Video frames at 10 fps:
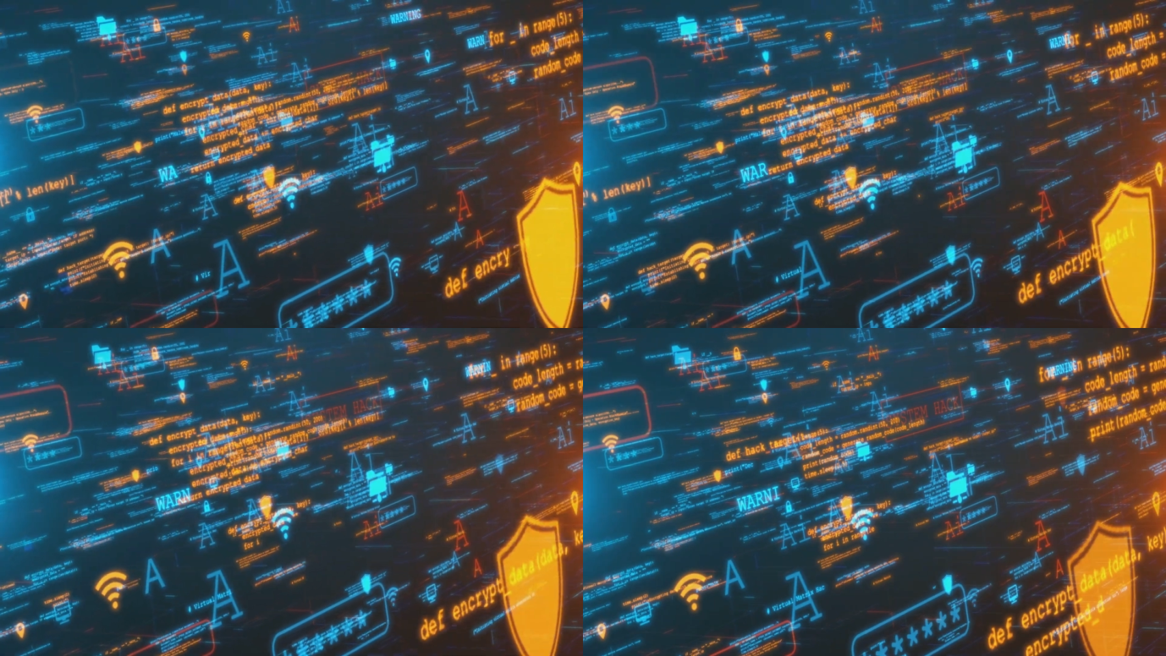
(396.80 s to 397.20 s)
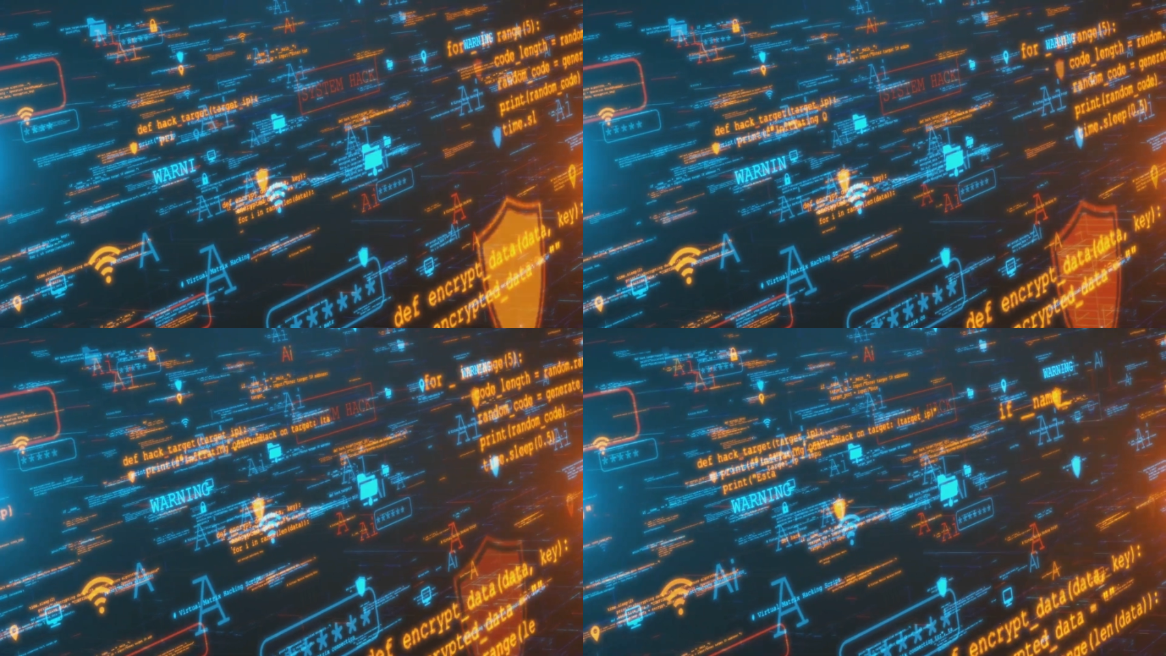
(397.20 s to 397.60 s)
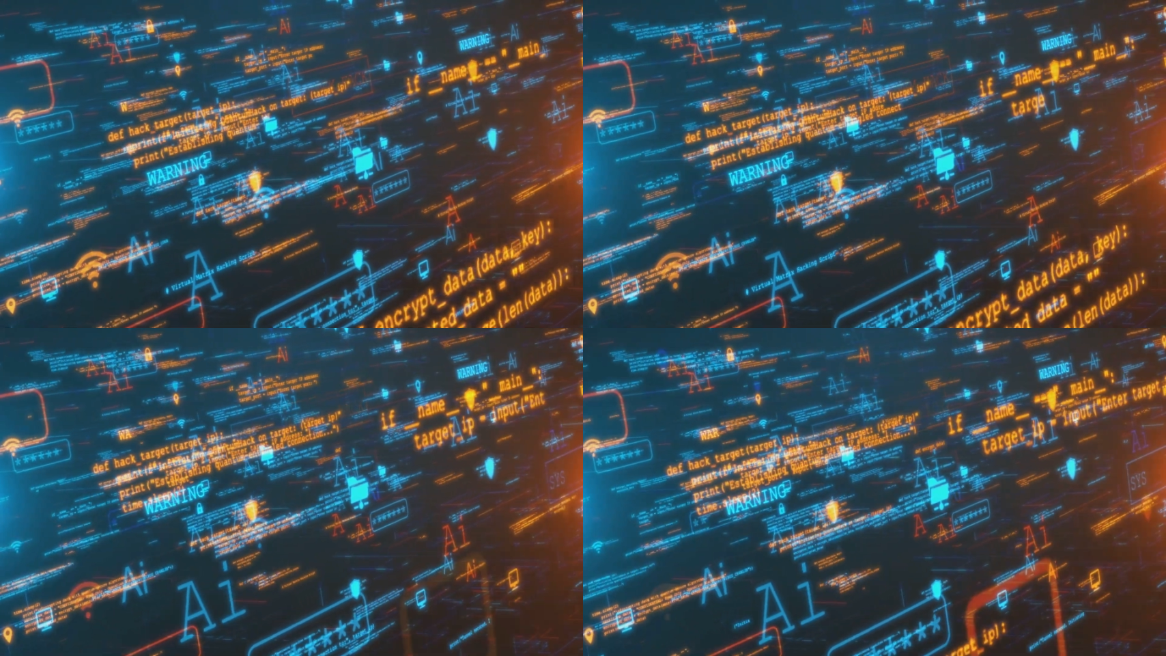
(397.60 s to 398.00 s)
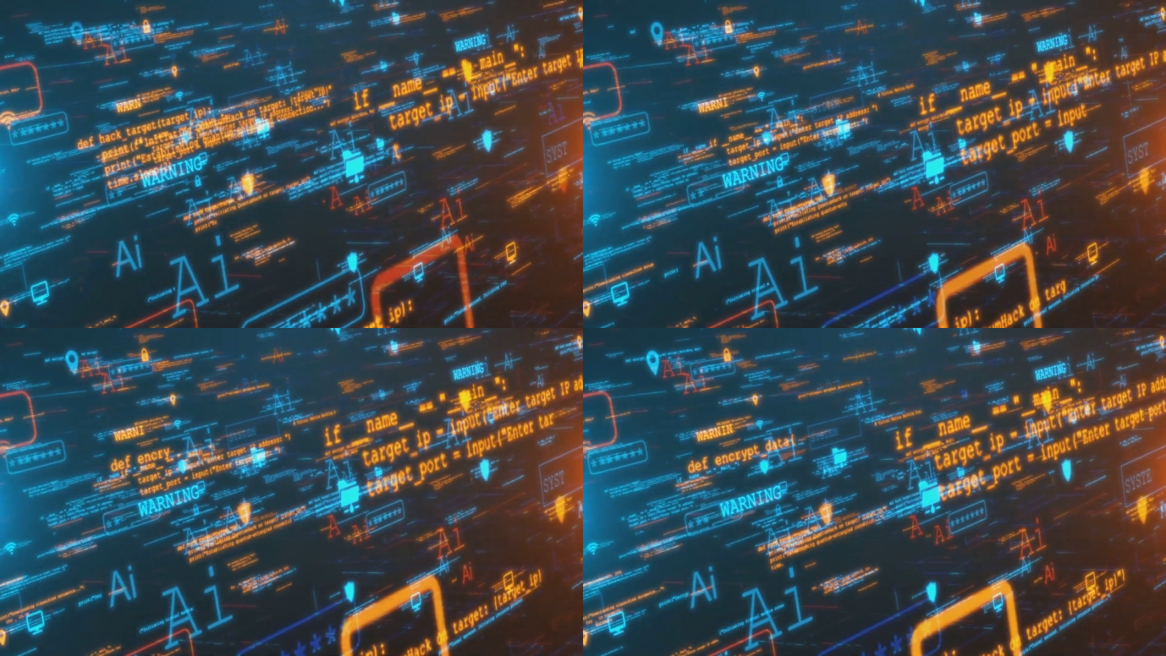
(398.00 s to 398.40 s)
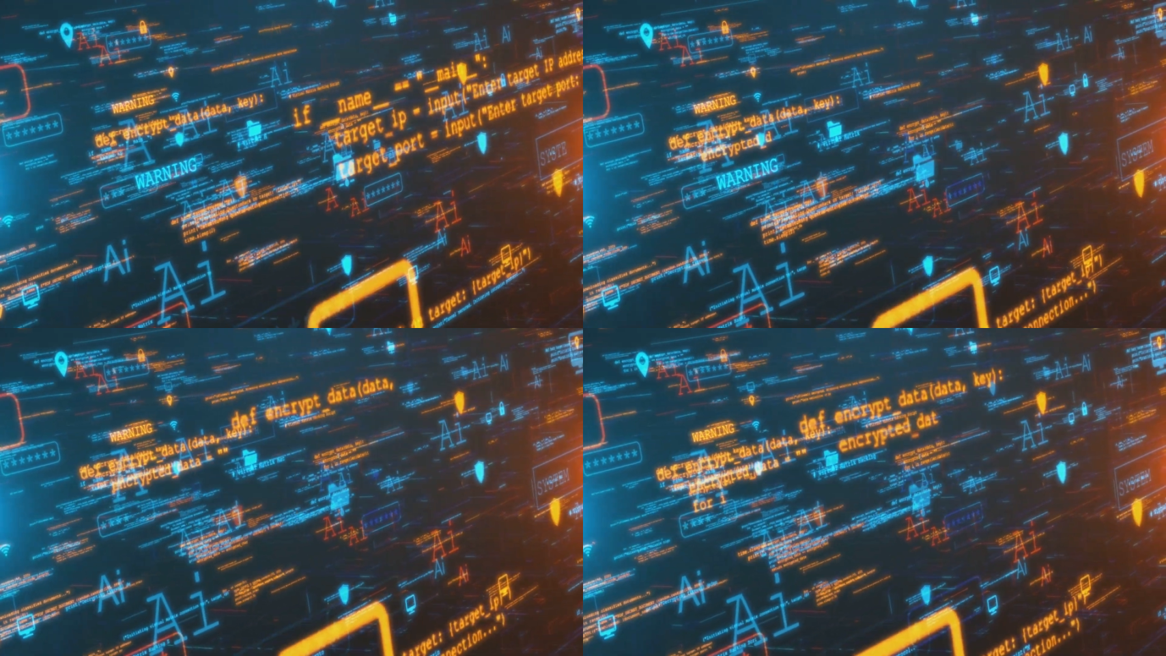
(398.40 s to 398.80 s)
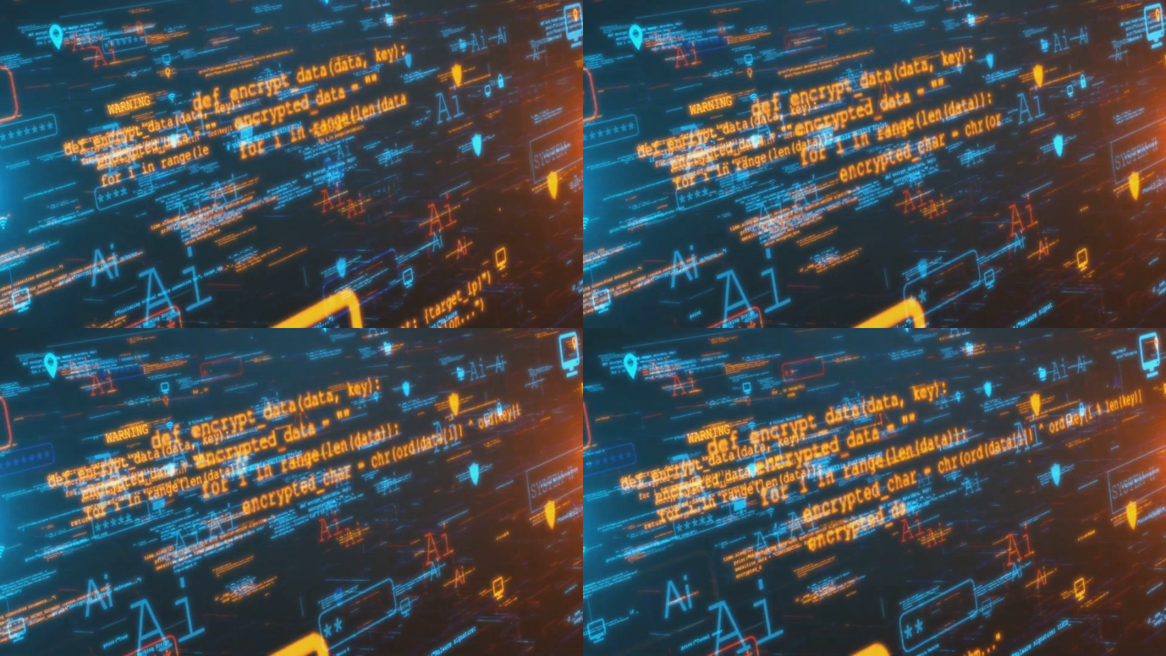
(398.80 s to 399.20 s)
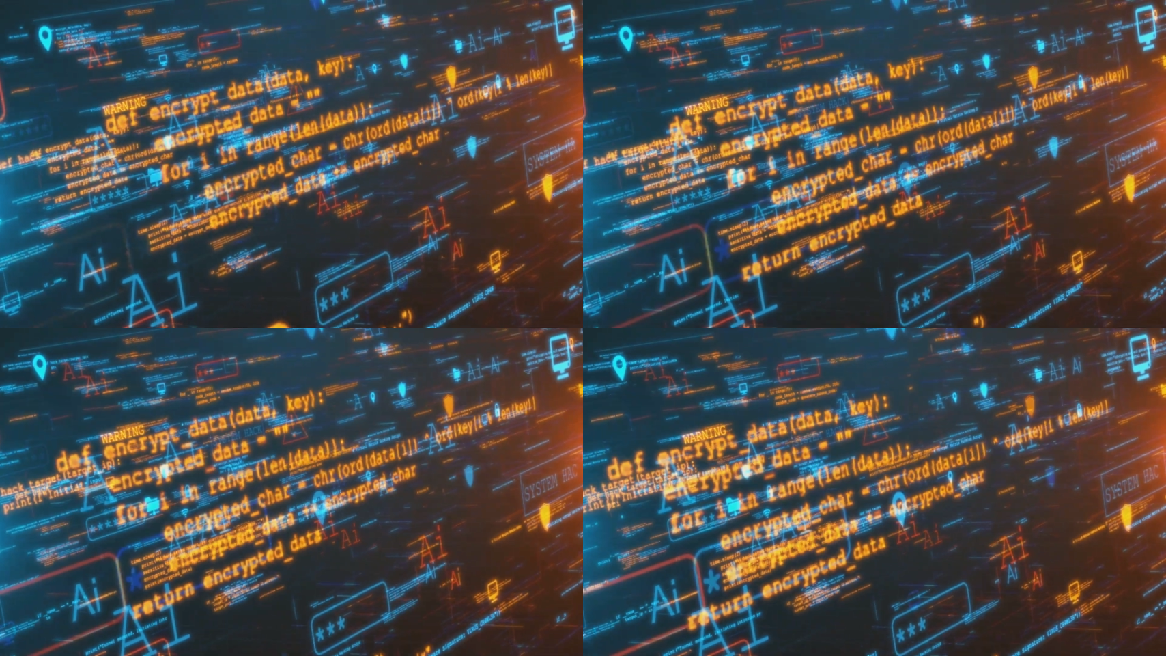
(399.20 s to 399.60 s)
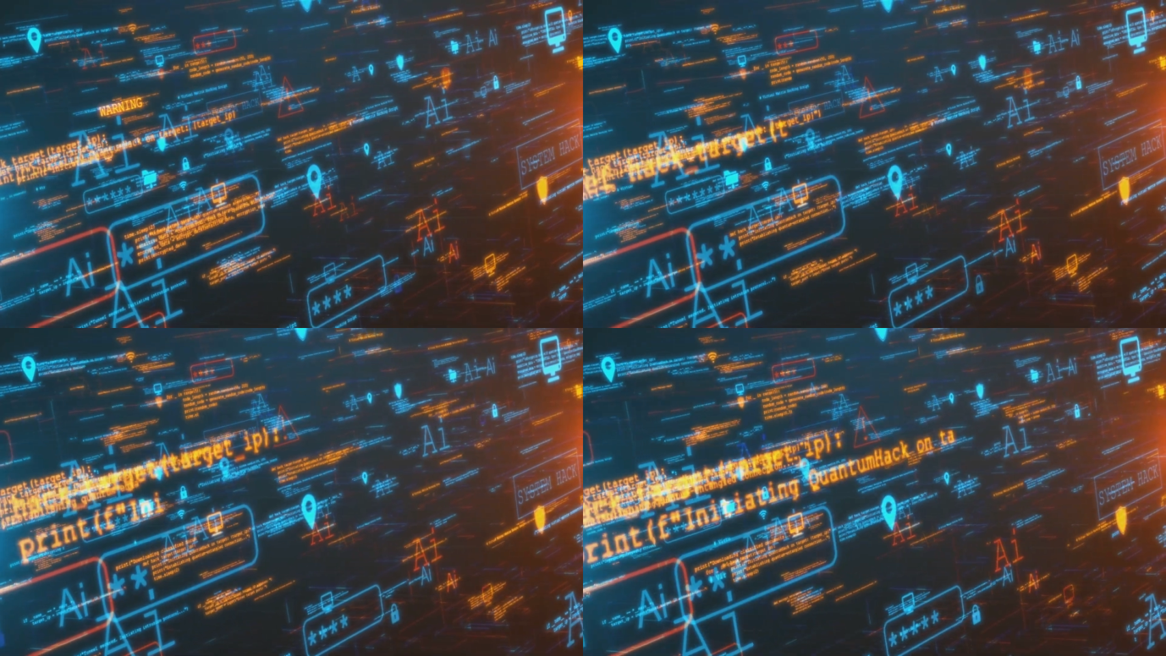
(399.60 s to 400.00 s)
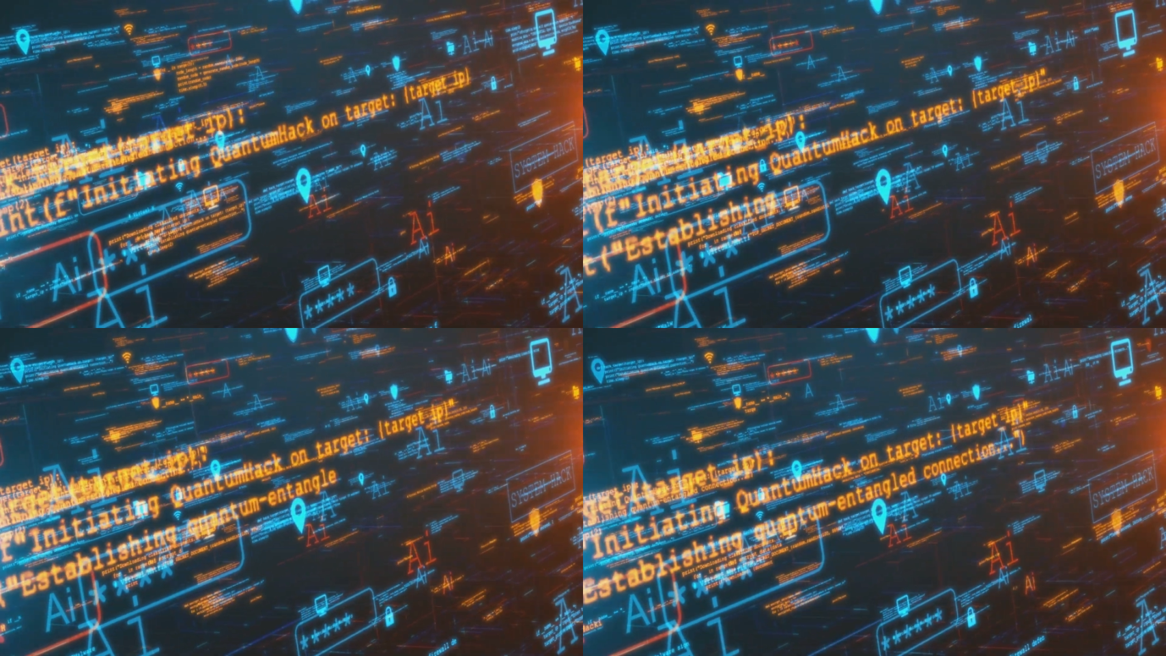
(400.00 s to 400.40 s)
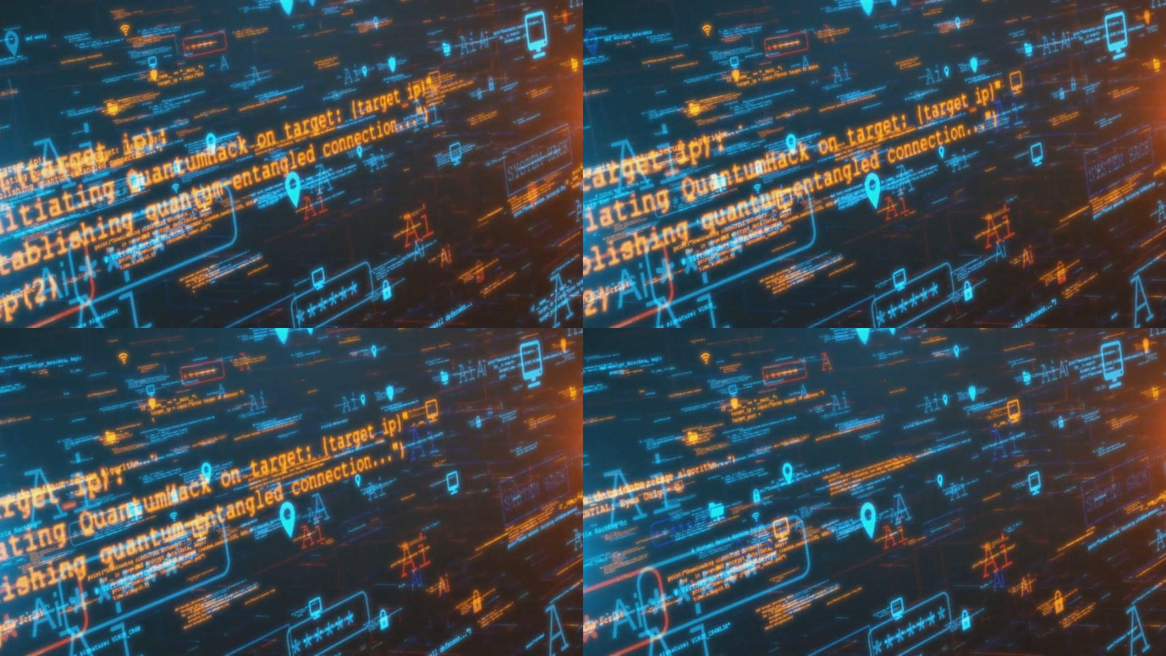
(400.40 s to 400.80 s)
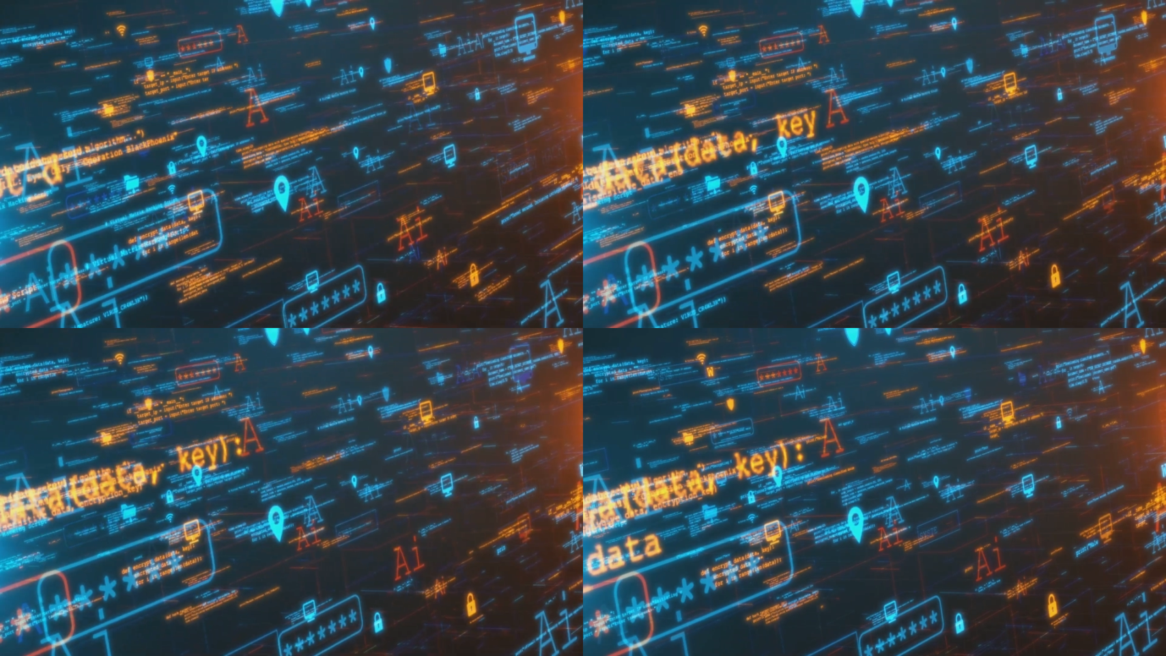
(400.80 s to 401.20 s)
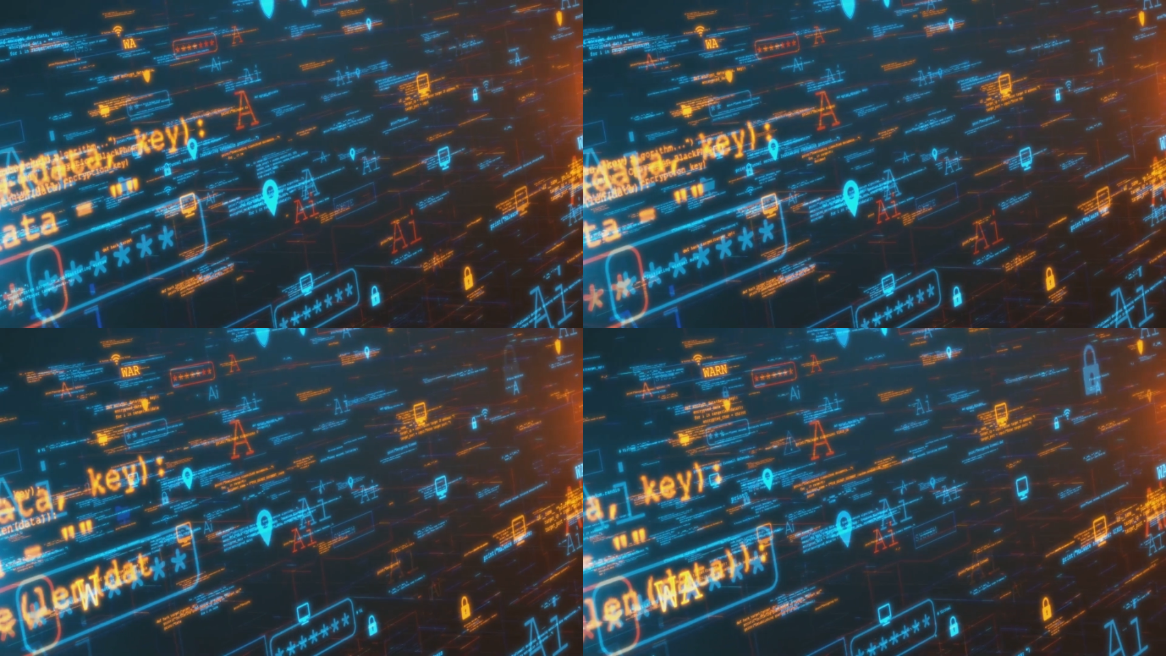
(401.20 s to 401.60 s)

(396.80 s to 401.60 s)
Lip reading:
Nobody's mouth can be seen.